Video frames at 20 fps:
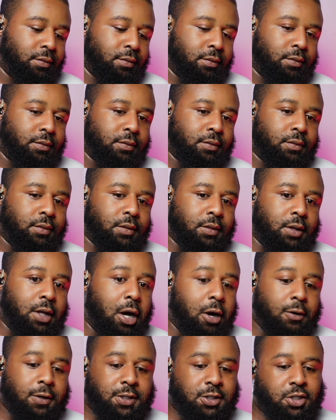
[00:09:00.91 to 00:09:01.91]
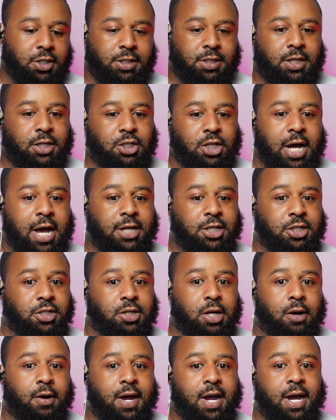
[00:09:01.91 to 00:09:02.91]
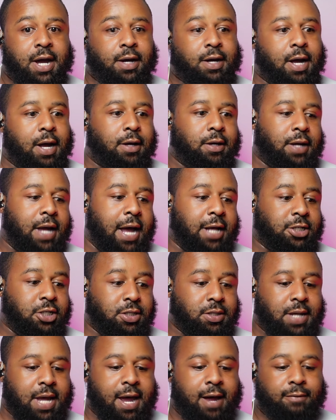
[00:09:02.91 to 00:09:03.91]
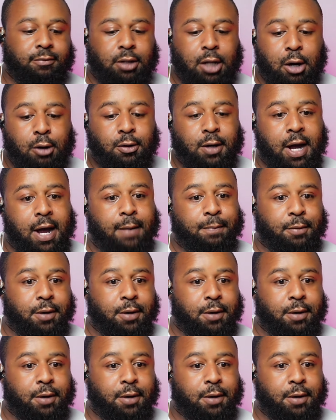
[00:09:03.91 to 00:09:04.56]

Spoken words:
nothing, bro. You be just talking off of feelings, bro.